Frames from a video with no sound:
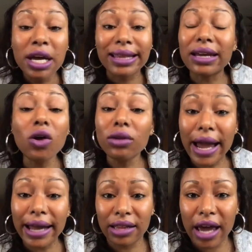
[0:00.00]
They don't
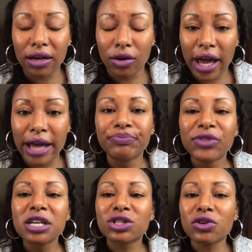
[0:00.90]
like that, okay?
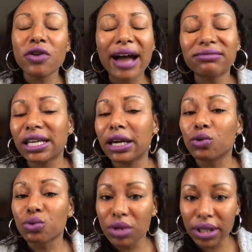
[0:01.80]
So you have to get
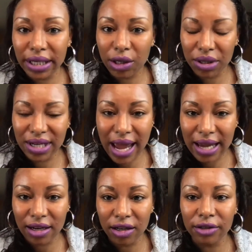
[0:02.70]
really
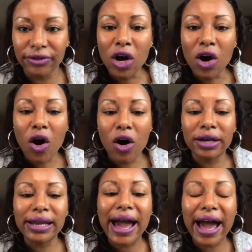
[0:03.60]
creative on
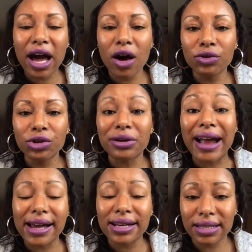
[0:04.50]
how you're
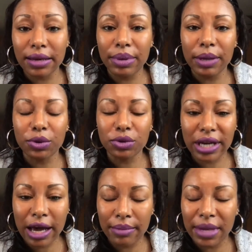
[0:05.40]
asking people to
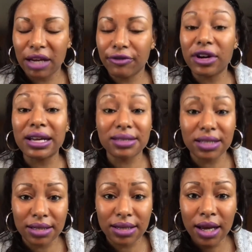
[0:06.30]
comment. For
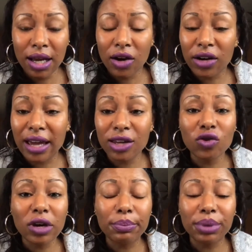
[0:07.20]
instance, okay, you
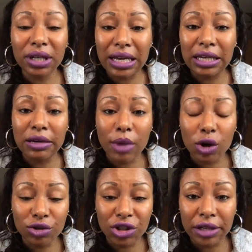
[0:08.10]
can put an
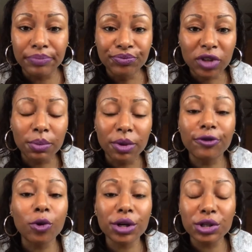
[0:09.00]
emoji
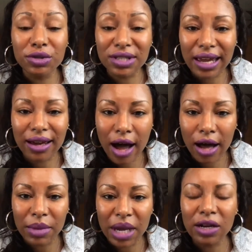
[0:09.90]
before you say
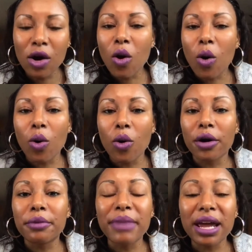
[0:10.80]
comment,
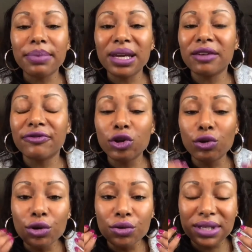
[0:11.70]
or maybe if you
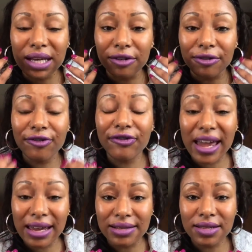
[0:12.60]
use a
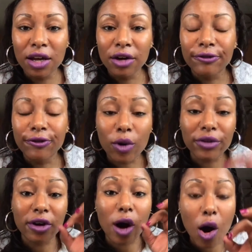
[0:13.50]
face for
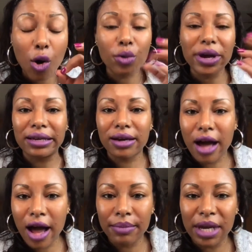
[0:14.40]
the O in
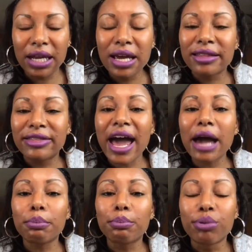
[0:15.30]
comment,
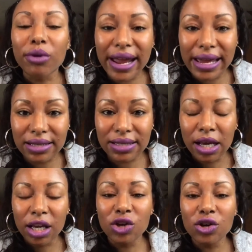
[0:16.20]
that breaks
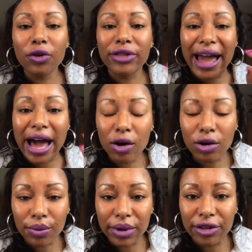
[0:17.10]
the
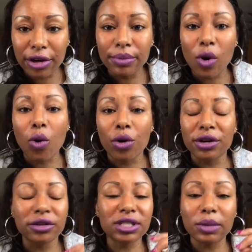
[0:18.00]
algorithm
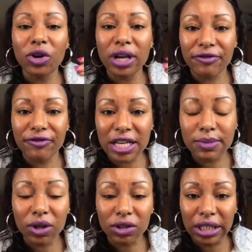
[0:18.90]
or someone at
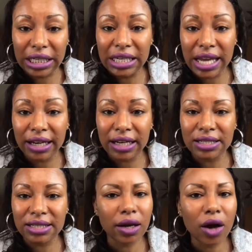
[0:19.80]
Facebook looking at it and
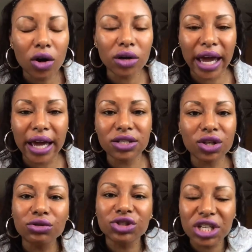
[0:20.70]
said, okay,
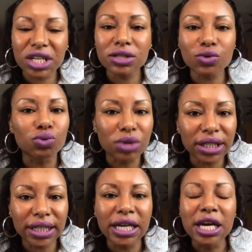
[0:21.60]
so she's
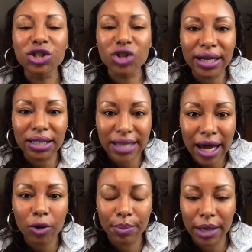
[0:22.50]
really trying to
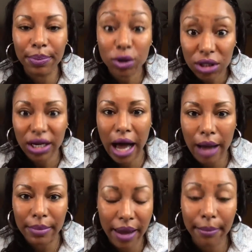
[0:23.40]
tell people to
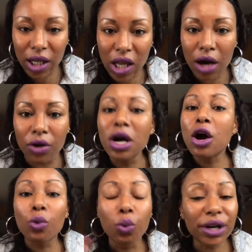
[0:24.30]
comment below.
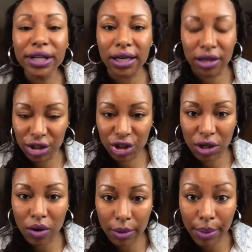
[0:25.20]
We're not going to
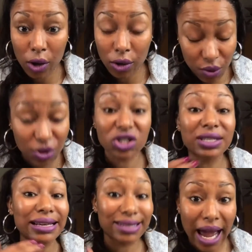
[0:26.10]
show her posts, which is
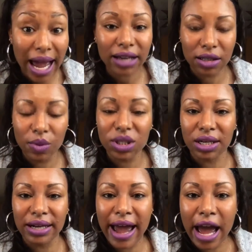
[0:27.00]
exactly what's
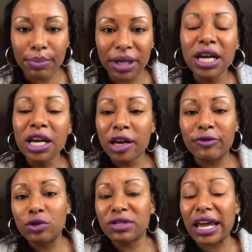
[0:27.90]
going to happen if
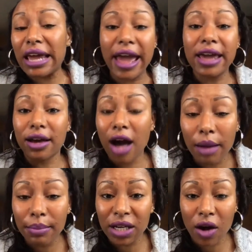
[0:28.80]
you say, hey,
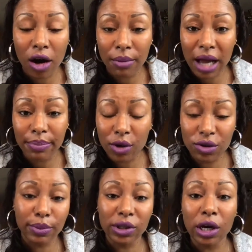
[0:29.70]
comment on my
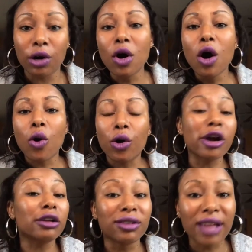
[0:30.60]
post below or
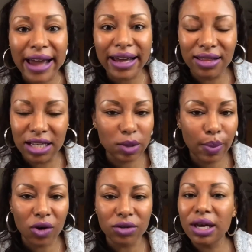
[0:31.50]
like this
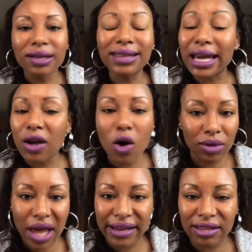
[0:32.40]
post. They don't
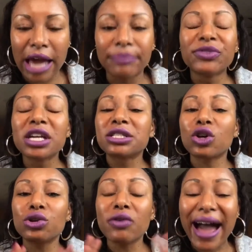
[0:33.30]
like that. So
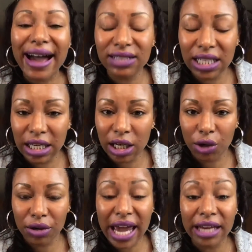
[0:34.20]
you have to get
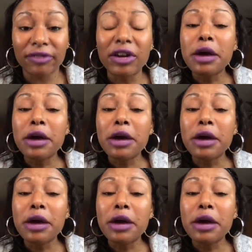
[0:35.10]
creative.